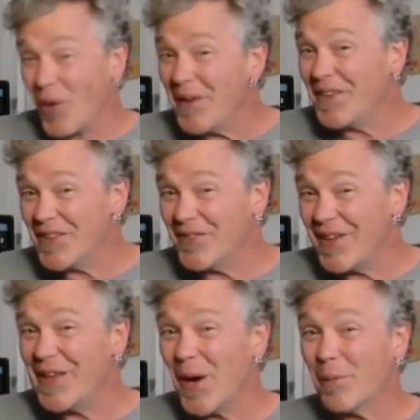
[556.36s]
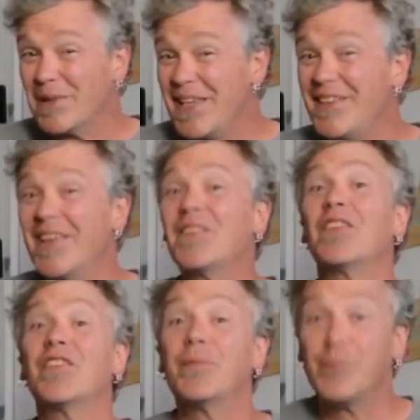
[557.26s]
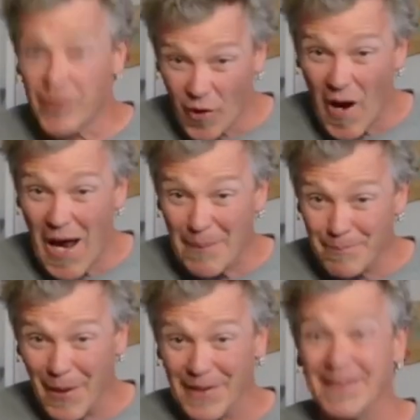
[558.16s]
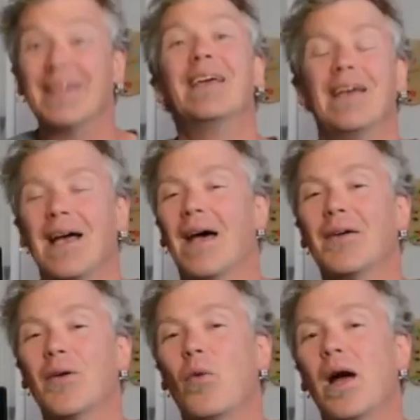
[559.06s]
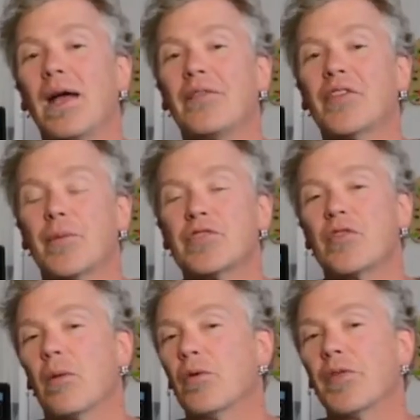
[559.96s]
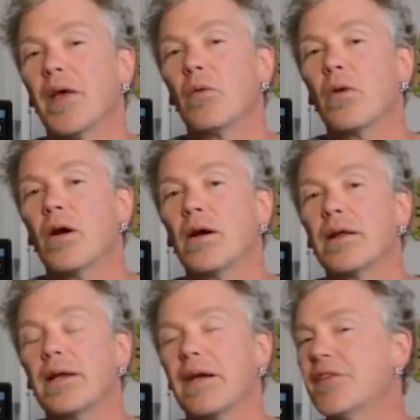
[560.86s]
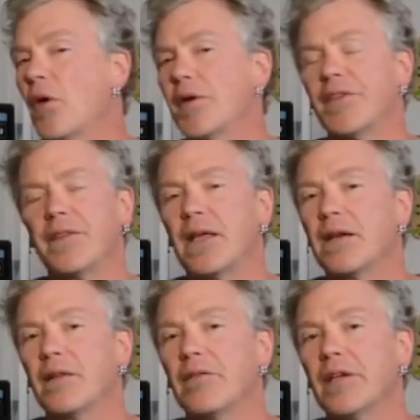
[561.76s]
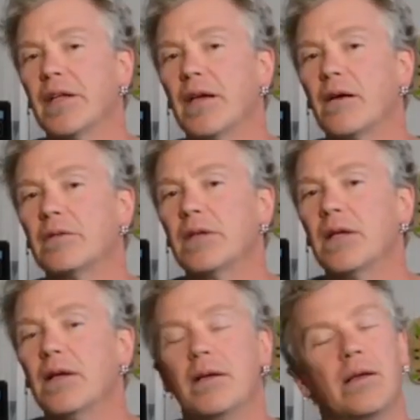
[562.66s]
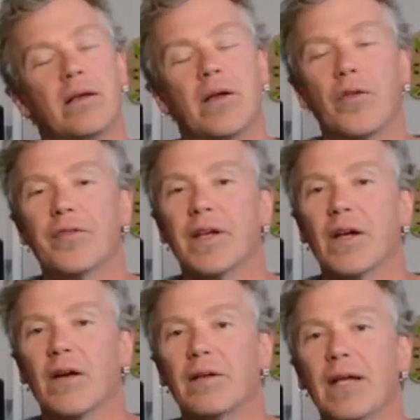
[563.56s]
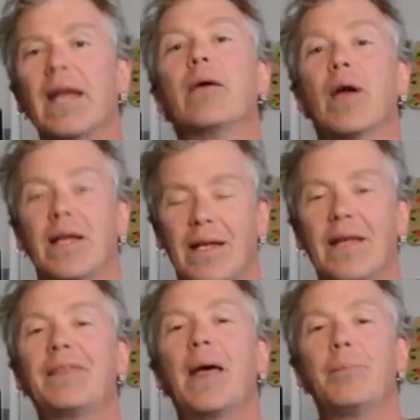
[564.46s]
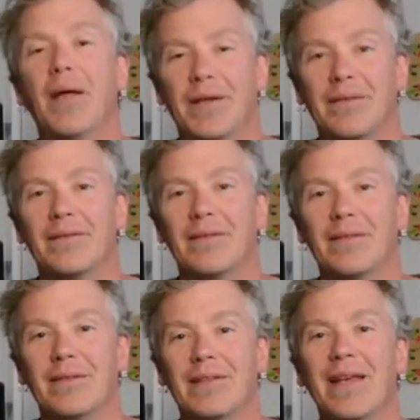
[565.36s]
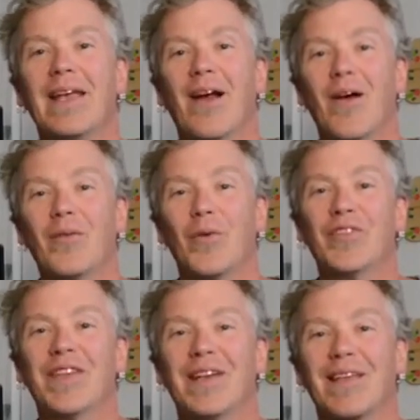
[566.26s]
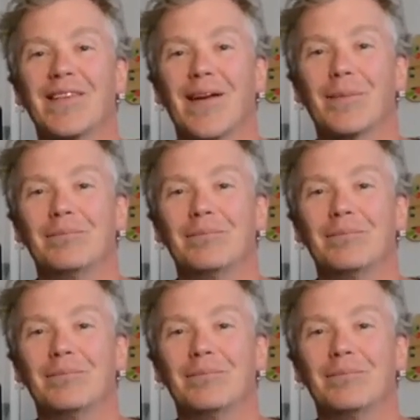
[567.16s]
this video, please hit the subscribe button. I don't know why I have so much trouble with that word, and it's always at the end of the video. Go figure. Anyway, hit that button. Take care. We'll see you next time.